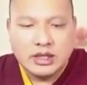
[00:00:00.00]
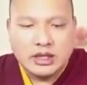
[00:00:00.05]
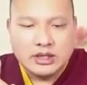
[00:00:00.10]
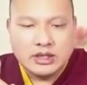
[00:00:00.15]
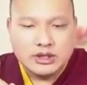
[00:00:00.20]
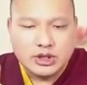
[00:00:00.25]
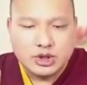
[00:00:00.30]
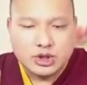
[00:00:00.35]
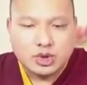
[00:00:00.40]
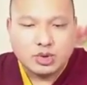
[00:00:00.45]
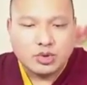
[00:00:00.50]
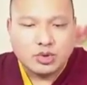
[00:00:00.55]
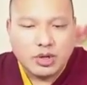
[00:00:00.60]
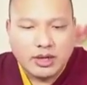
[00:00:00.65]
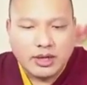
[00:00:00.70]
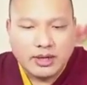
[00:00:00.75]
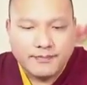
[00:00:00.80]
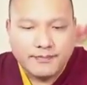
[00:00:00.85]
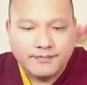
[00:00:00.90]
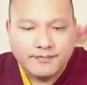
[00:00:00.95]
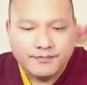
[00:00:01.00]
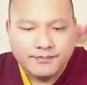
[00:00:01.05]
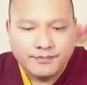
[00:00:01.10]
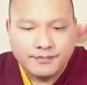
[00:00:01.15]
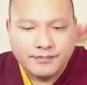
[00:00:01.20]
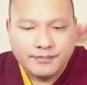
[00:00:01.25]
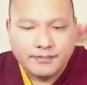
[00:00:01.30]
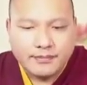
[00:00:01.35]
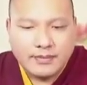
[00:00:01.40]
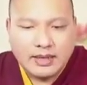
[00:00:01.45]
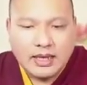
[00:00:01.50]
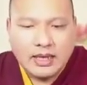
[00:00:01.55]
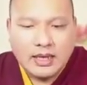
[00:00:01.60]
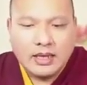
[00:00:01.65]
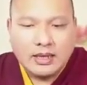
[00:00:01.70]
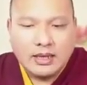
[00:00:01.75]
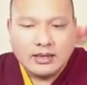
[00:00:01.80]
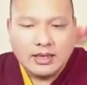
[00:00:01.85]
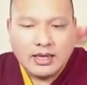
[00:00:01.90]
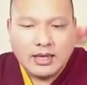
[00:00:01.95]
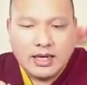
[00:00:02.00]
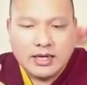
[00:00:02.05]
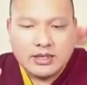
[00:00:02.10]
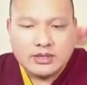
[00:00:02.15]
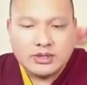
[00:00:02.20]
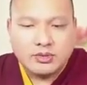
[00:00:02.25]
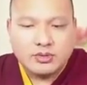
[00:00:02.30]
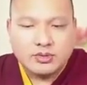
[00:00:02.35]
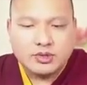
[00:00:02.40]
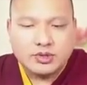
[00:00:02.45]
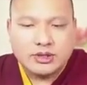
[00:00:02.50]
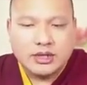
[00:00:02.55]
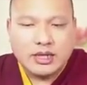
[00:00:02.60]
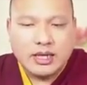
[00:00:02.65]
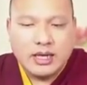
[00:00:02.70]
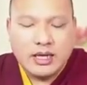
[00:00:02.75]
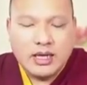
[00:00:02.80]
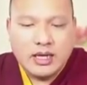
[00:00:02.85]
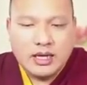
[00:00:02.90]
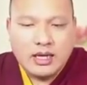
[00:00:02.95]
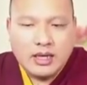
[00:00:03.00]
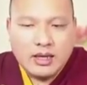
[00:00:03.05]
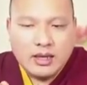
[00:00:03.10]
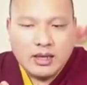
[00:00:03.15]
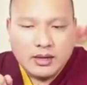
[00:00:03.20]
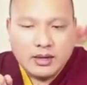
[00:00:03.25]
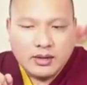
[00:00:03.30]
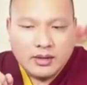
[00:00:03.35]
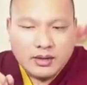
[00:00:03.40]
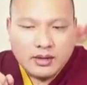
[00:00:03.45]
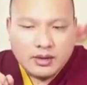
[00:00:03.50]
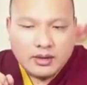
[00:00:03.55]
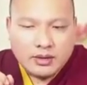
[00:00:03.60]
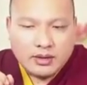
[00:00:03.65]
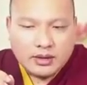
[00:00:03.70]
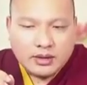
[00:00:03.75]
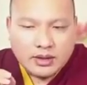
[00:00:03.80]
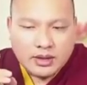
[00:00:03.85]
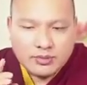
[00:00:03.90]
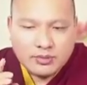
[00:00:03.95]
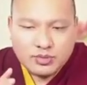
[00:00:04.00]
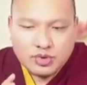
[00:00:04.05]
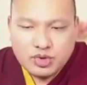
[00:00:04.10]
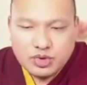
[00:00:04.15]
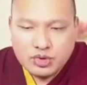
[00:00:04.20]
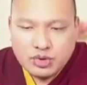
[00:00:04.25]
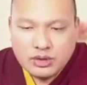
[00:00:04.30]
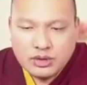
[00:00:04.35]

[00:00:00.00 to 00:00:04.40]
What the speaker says: during the great festival of the encampment, meat may not be eaten. And so what this is saying